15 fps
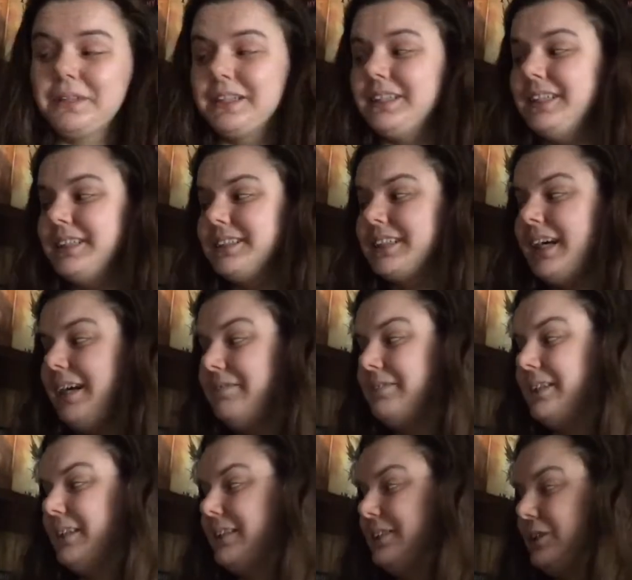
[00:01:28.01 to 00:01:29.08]
because I've
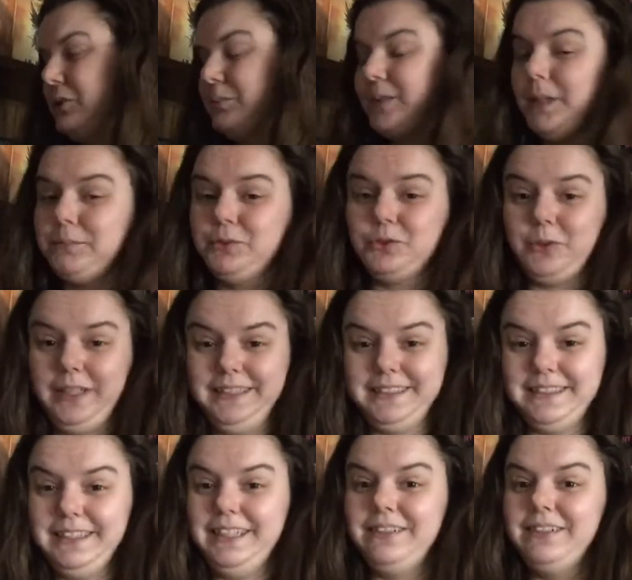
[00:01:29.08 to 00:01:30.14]
done Tome Topple
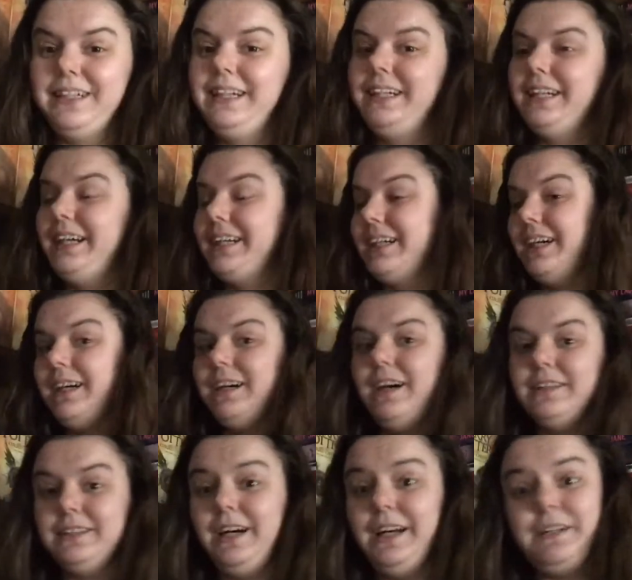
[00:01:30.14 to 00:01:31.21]
twice now and I got
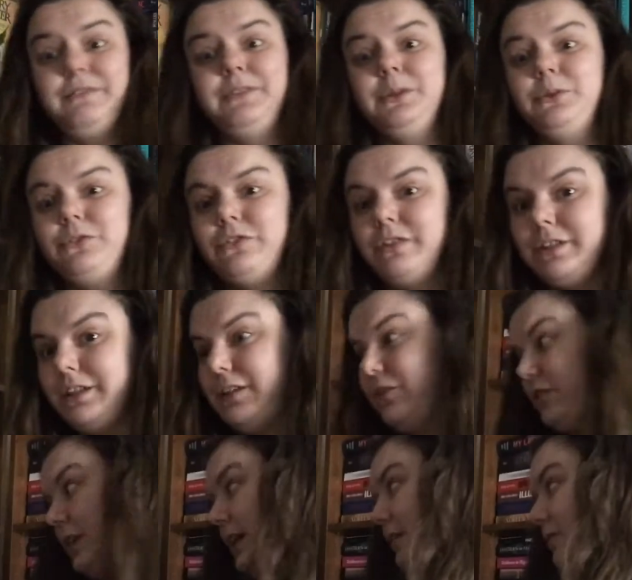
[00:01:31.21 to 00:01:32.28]
a lot of those
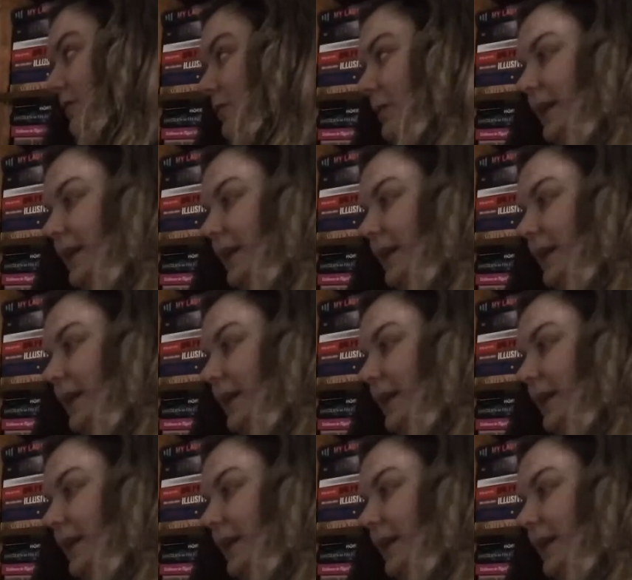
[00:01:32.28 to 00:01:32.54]
series out of the